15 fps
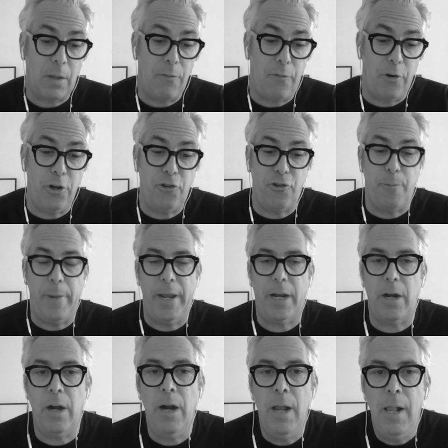furniture
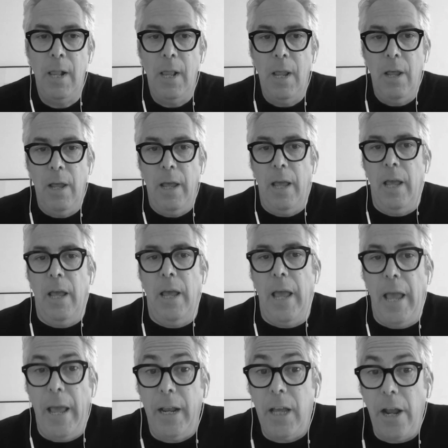maker,
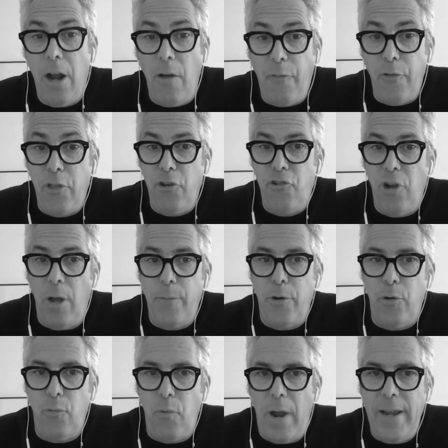and got offered the job
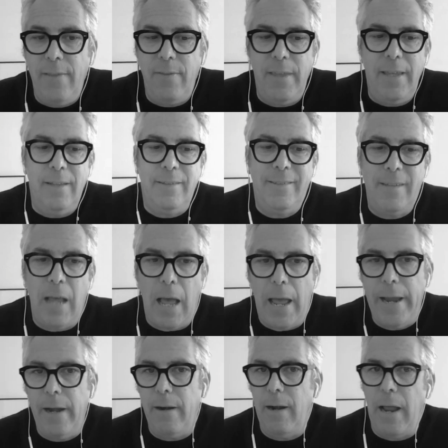to write the
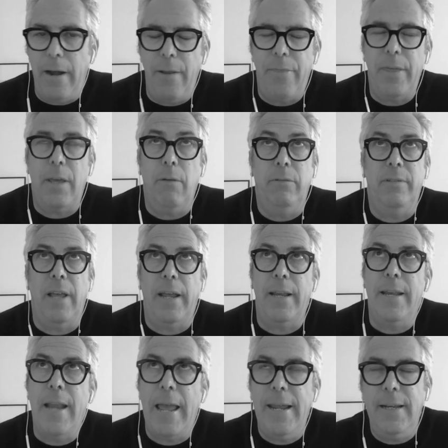entire, I think it was like
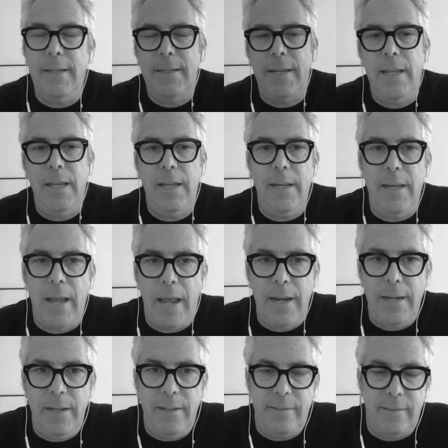
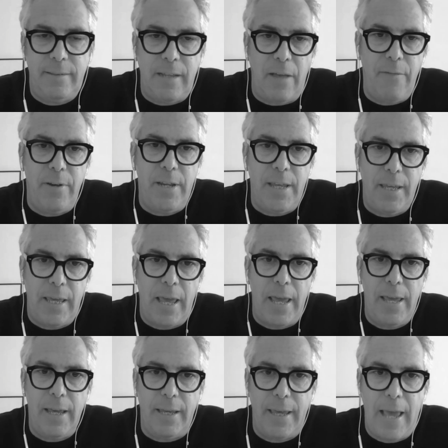1997
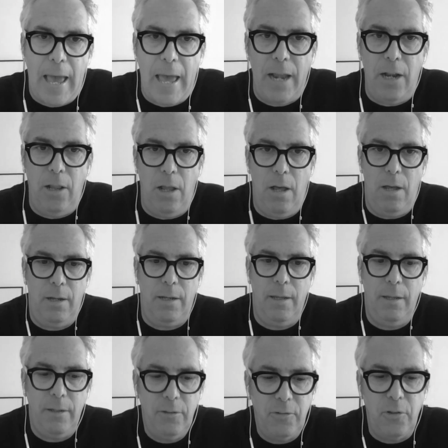Ikea catalog.
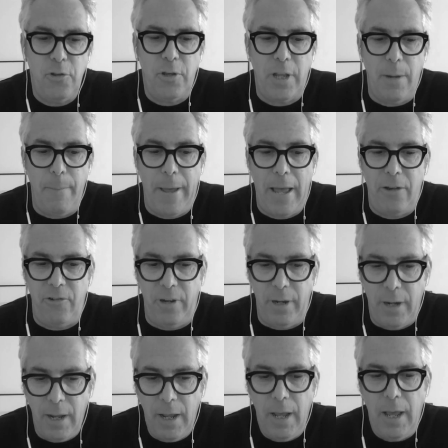So you can
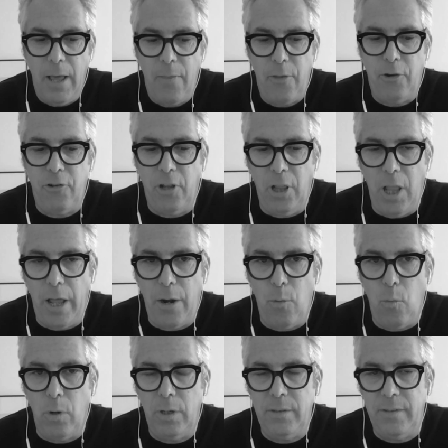imagine, there's a lot
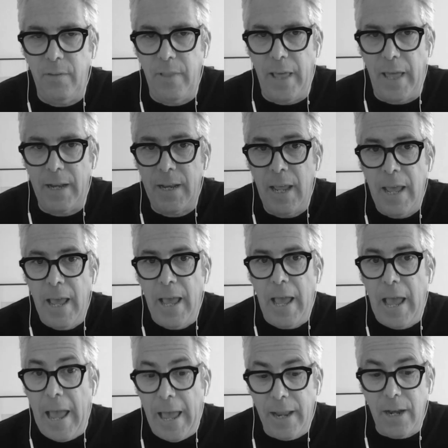of words in that.
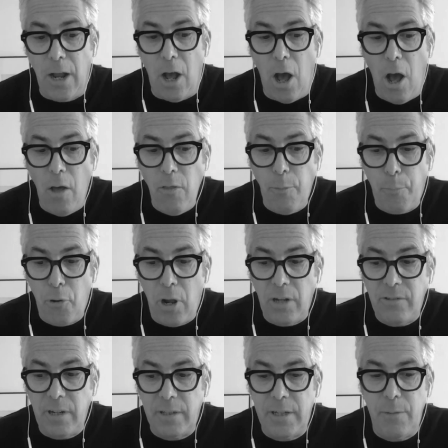And on the
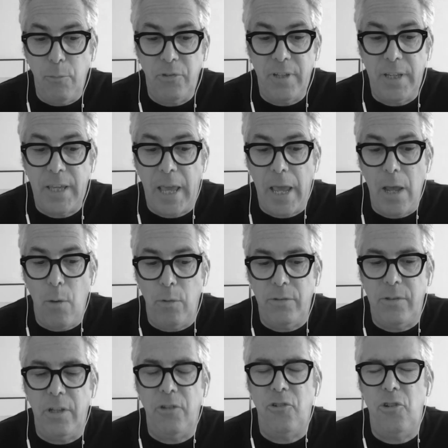project team was
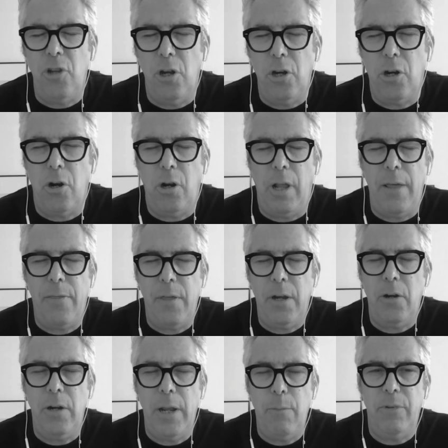this young girl, I think
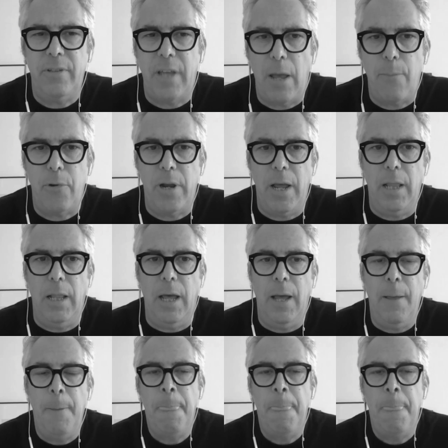her name was Gabriela.